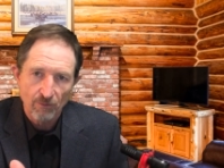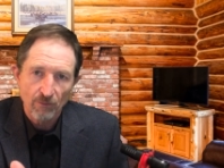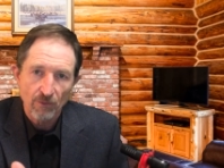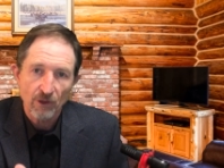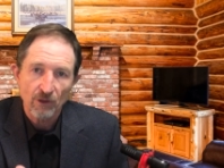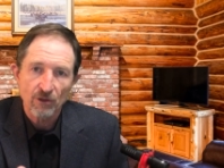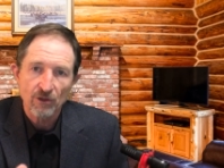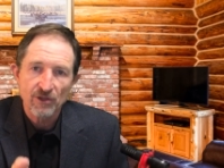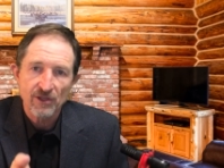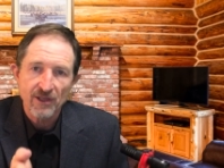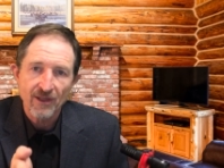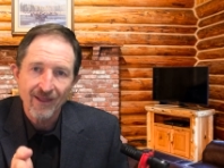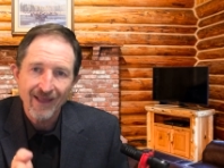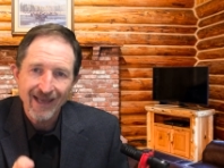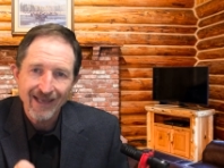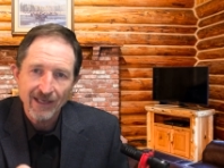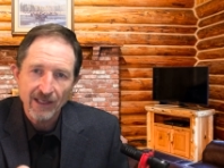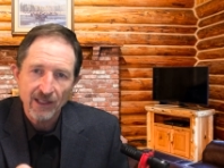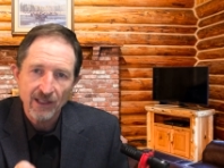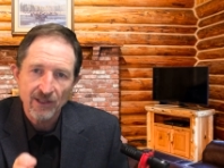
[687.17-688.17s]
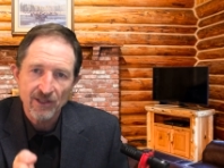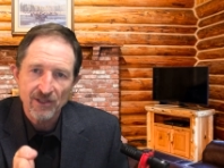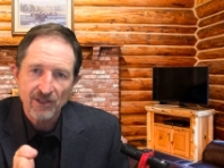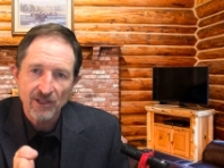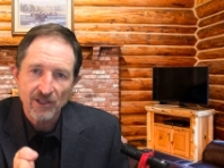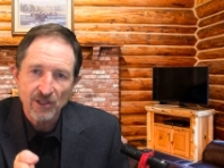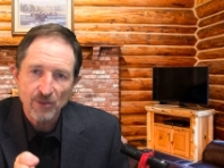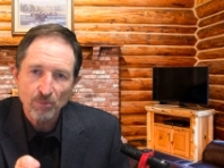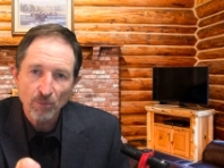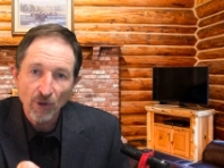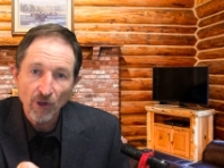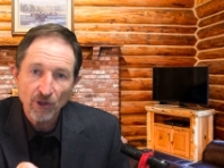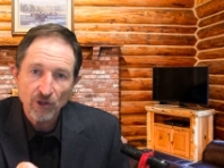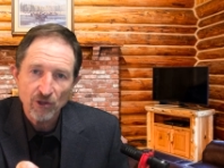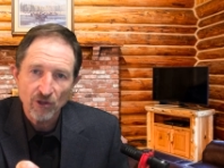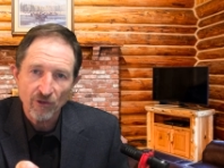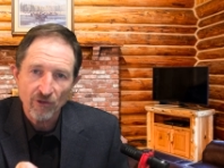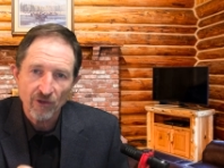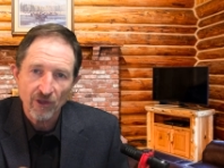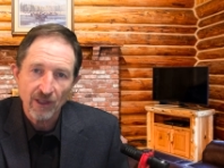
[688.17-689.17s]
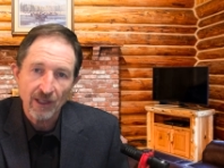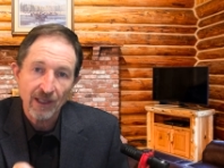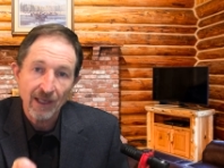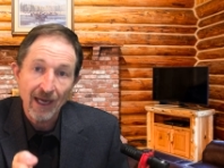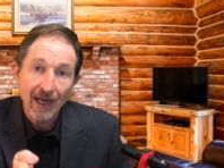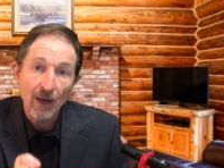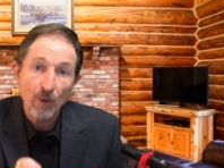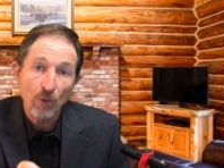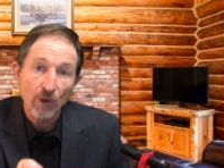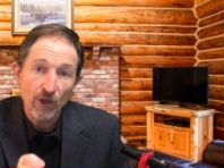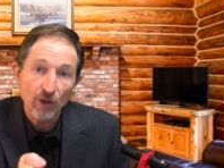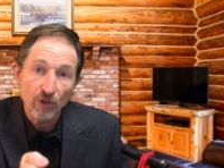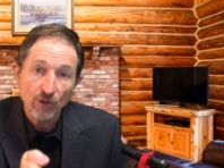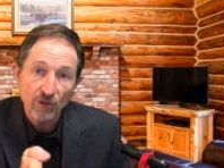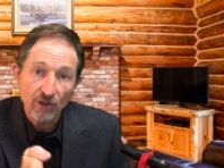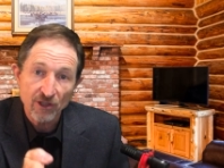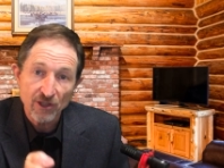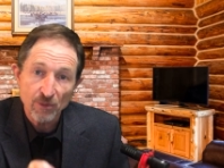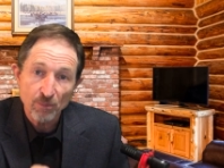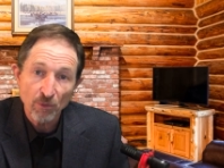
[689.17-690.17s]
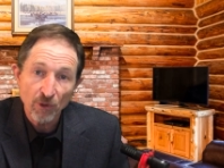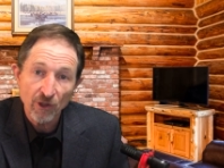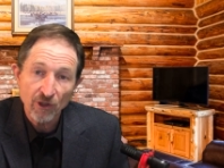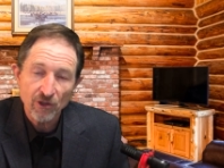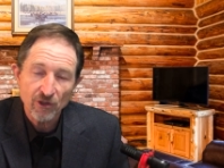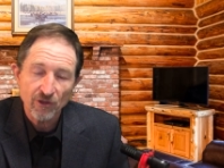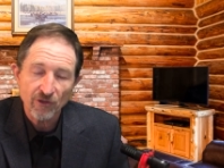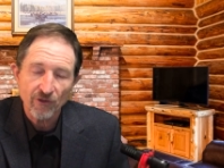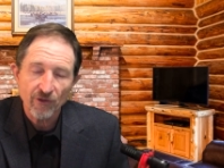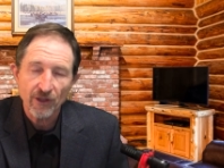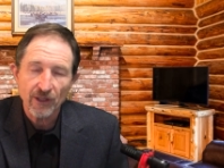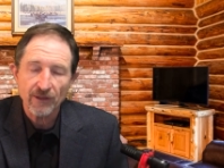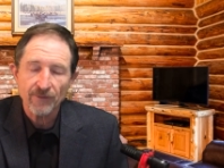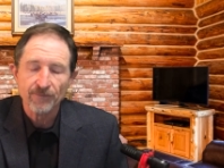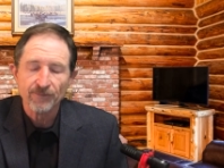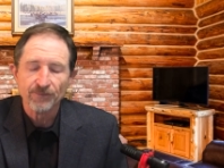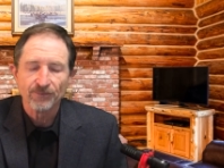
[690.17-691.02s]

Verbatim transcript: because that is the spiritual thing, and I want to do the spiritual thing.